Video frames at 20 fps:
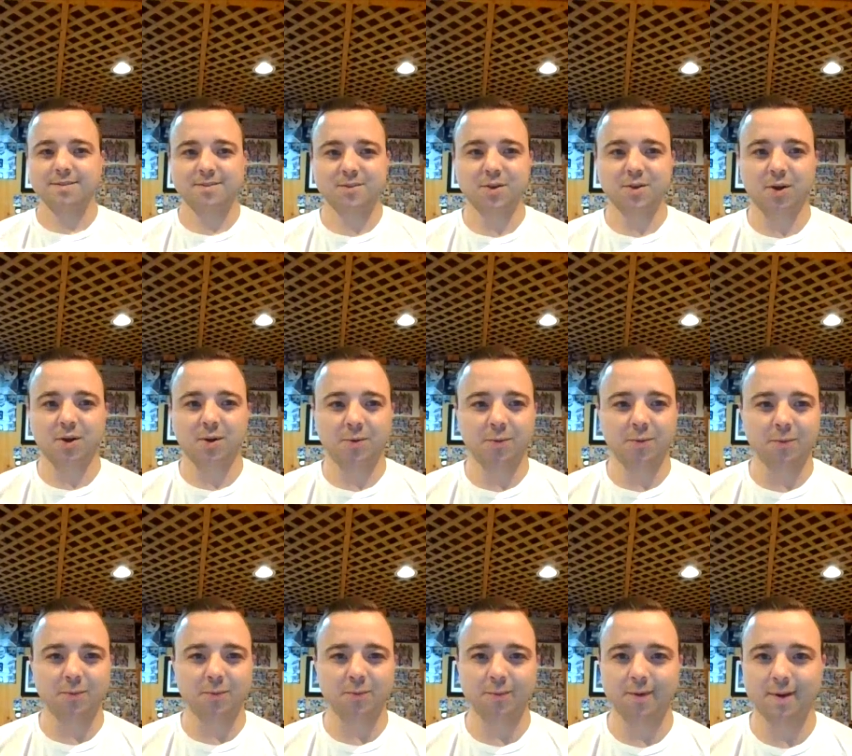
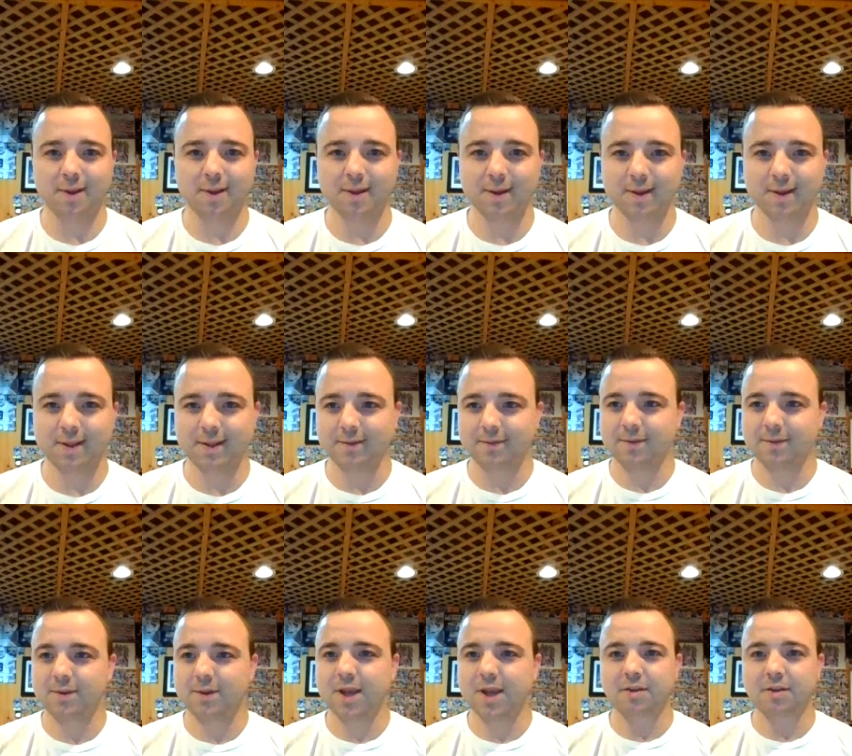So
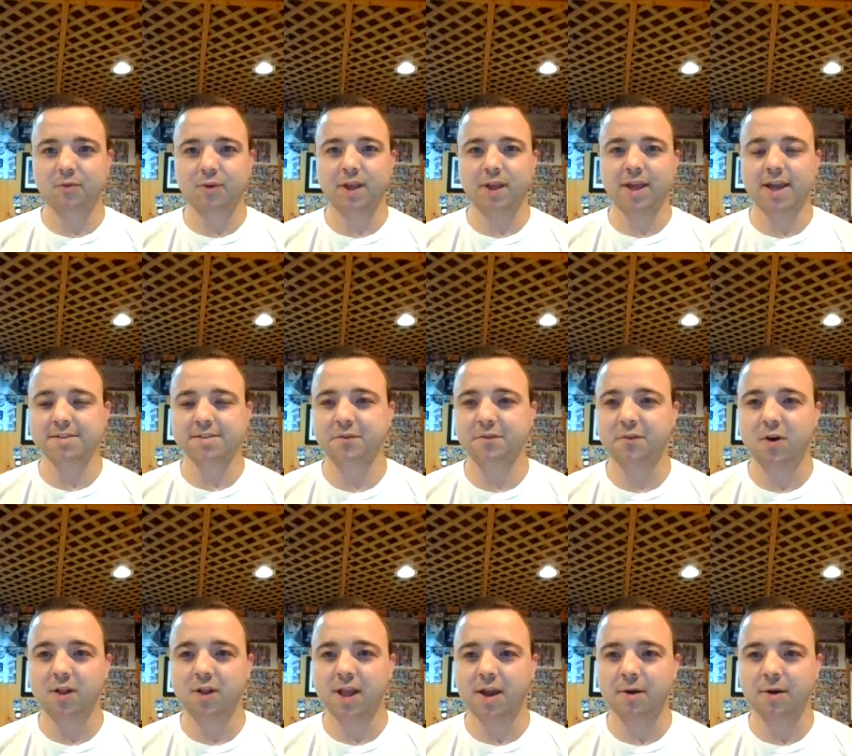you got to realize
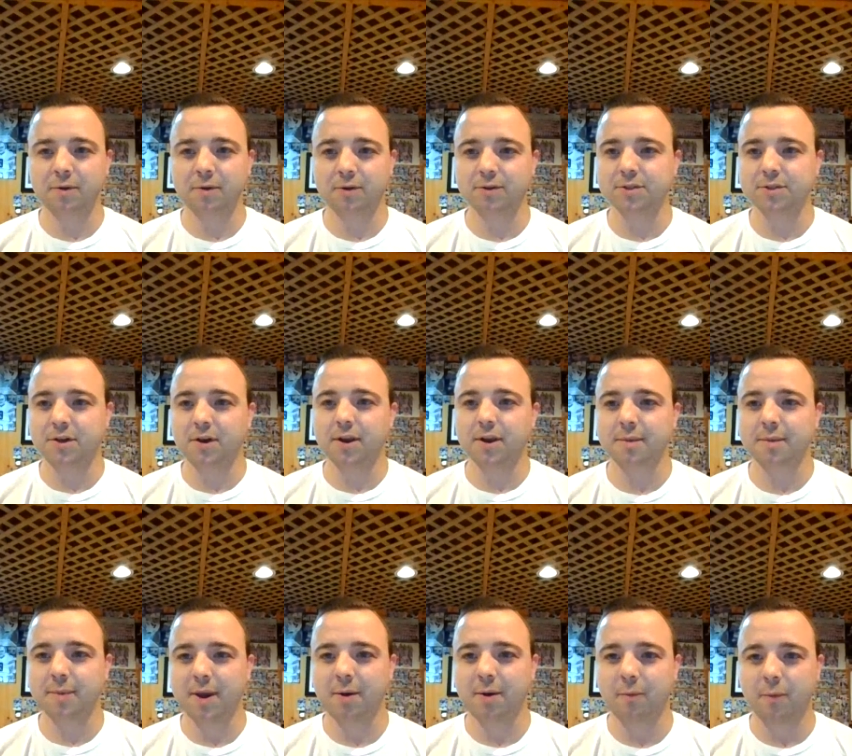Fallout, you're talking
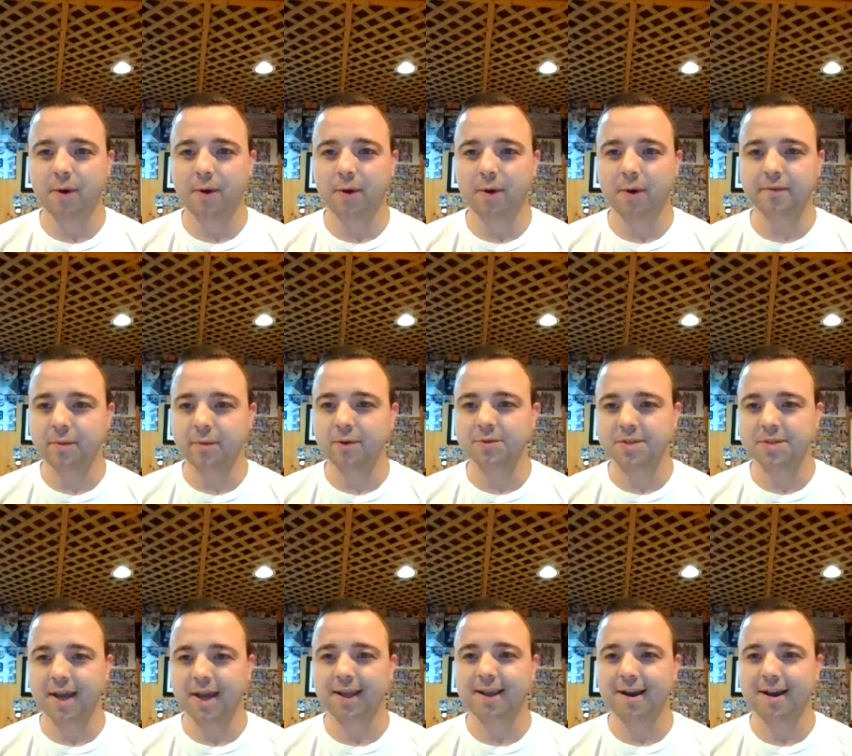about one of the most
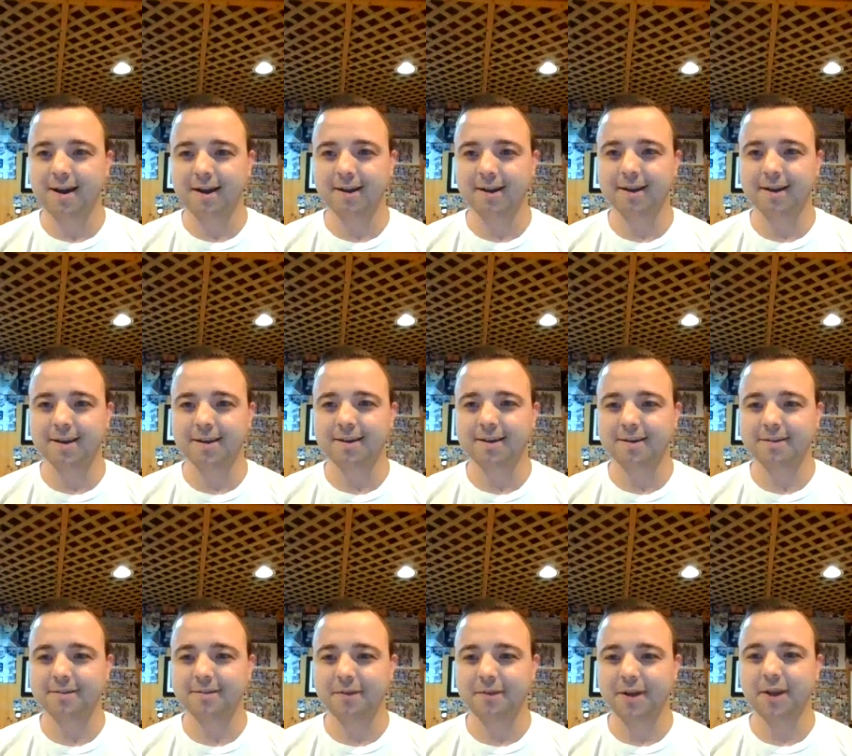iconic
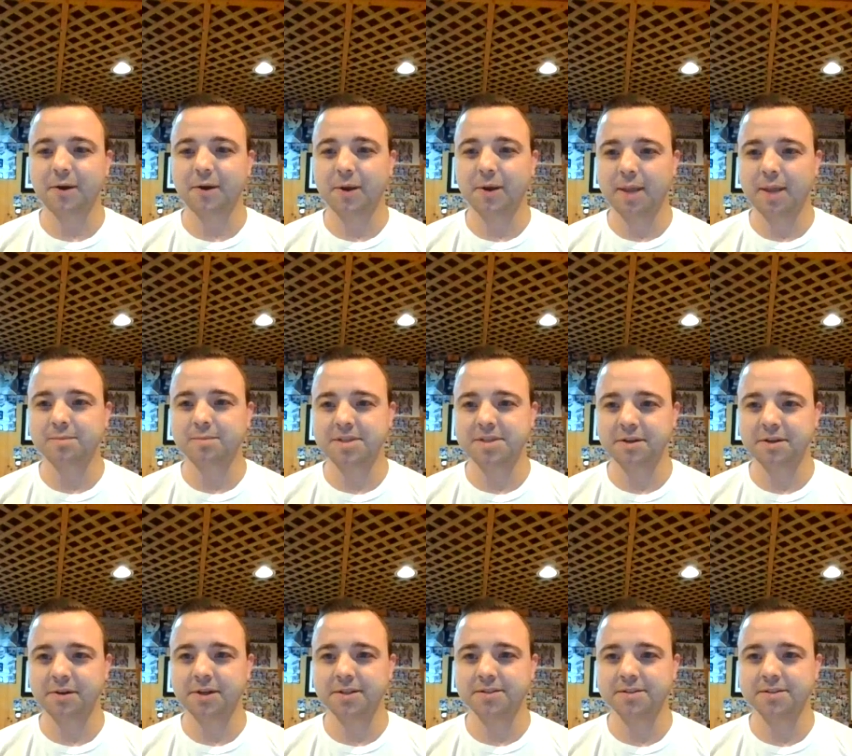video game
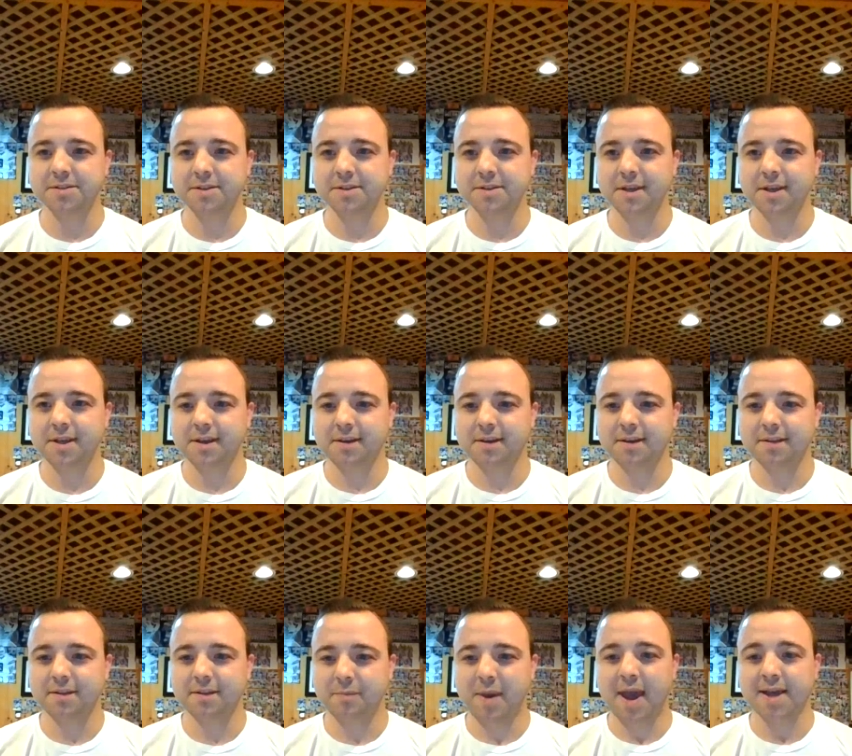series
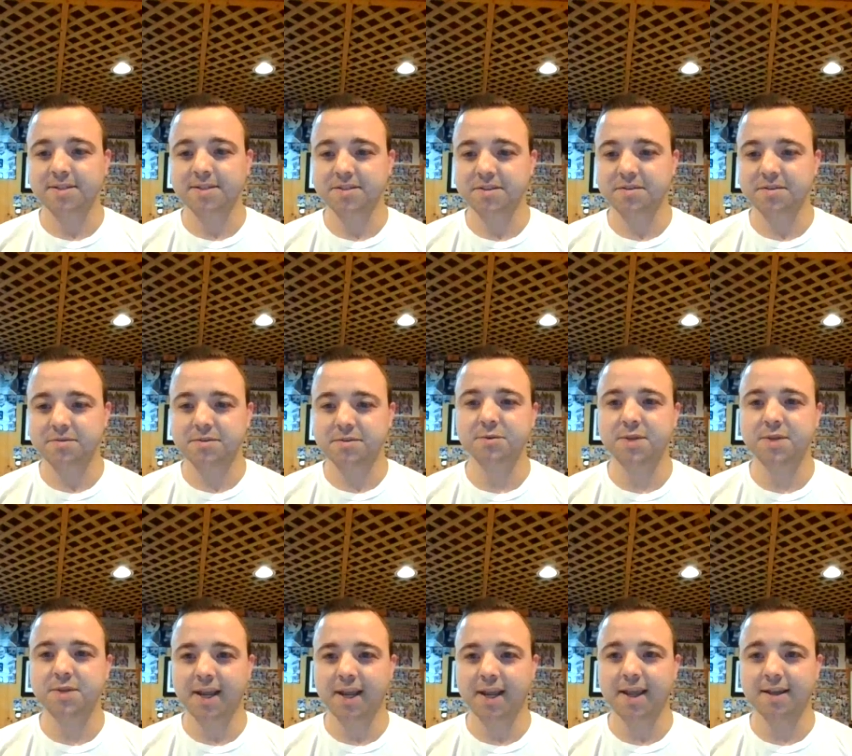the past two
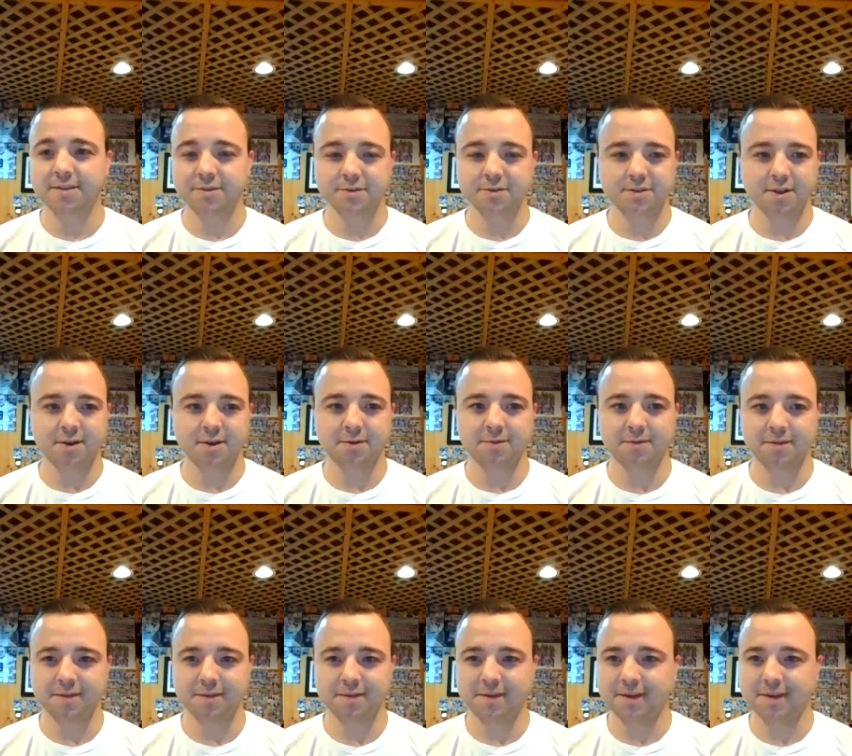decades or so.
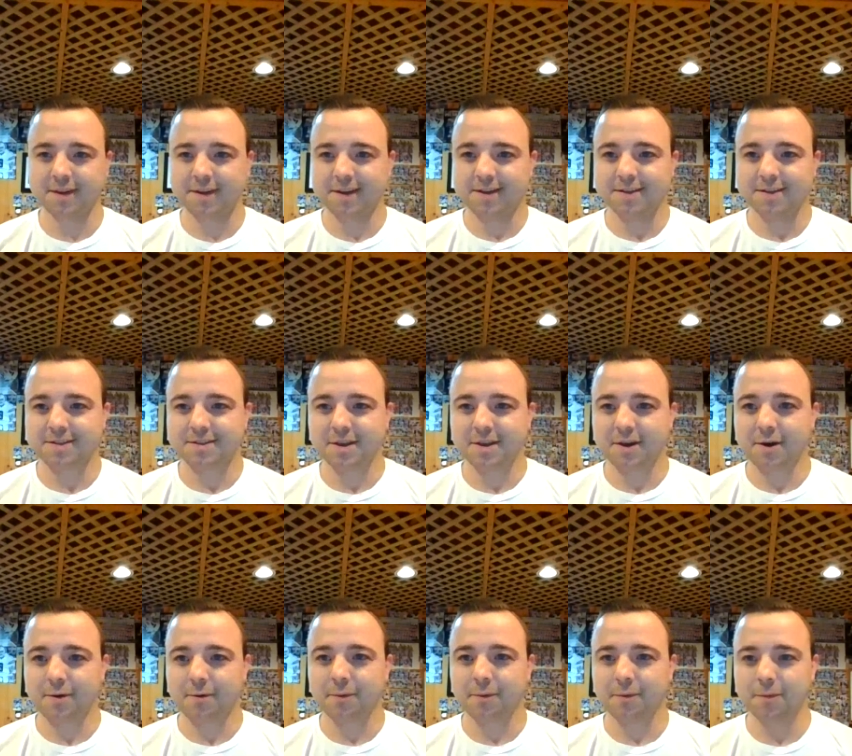
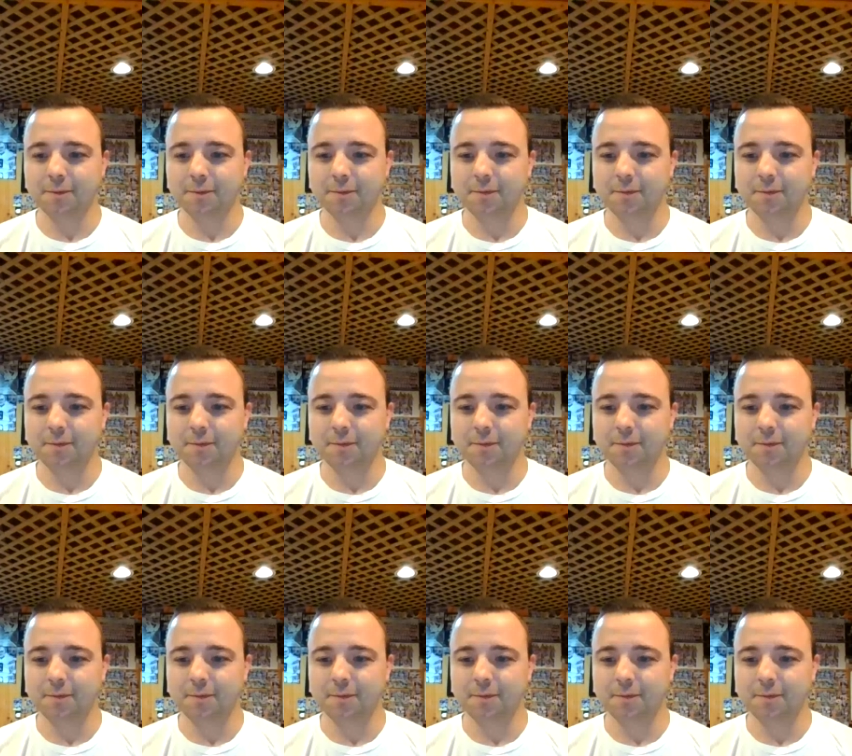So